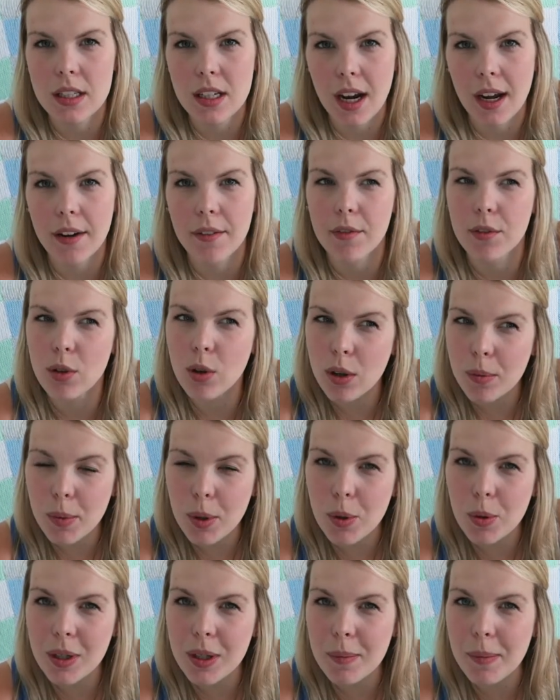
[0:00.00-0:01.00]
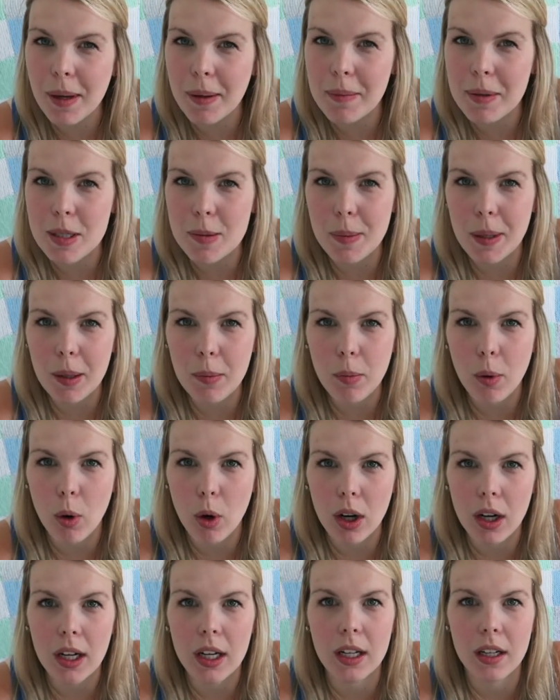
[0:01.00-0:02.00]
kind of normal when a baby's being
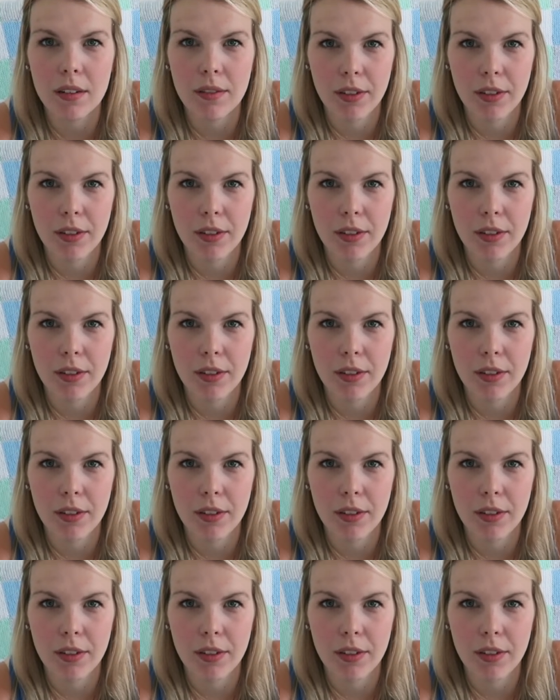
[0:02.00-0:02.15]
born,